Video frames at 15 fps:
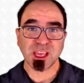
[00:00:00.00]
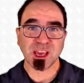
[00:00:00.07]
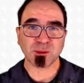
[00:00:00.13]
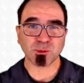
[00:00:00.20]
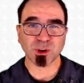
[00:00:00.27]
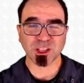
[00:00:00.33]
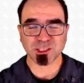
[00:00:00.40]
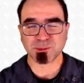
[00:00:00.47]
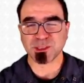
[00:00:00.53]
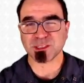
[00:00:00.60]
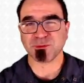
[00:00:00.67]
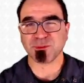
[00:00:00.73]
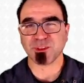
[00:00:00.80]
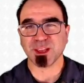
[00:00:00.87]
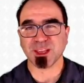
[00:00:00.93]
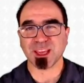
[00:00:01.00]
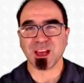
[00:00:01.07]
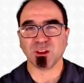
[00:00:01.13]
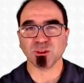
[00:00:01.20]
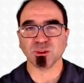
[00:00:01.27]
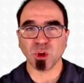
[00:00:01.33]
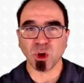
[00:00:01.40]
and we're not specifying
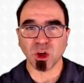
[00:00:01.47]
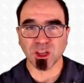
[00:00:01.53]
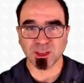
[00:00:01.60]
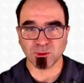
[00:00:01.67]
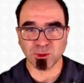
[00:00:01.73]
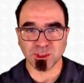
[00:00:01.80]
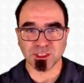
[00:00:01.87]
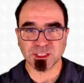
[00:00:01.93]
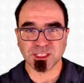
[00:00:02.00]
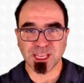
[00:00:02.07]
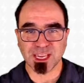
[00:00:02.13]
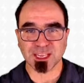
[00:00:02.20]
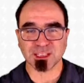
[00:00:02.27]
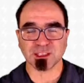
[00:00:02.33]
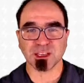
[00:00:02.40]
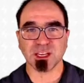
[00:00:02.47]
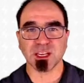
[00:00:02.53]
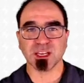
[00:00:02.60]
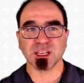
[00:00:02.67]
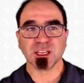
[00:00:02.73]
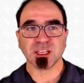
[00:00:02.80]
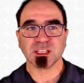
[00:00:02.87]
how long it would take
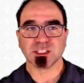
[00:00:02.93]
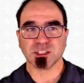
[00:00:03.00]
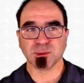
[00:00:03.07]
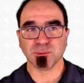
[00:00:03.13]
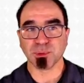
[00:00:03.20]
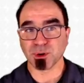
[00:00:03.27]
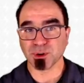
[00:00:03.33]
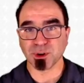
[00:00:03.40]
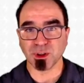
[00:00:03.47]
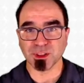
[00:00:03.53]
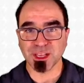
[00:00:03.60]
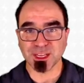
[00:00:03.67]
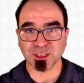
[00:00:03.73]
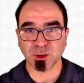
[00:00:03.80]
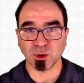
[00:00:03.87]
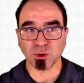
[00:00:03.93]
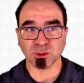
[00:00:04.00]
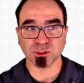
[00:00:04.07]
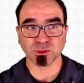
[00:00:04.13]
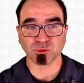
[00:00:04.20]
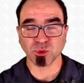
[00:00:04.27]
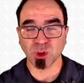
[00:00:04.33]
to burn all that
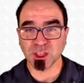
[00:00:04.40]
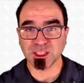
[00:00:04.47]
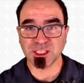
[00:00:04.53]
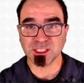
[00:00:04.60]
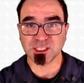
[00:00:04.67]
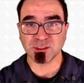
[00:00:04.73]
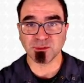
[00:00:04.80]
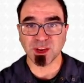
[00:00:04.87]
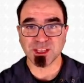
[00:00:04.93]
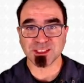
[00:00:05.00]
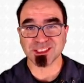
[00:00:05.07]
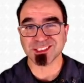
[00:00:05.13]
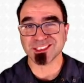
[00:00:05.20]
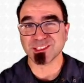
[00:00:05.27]
coal to run these devices,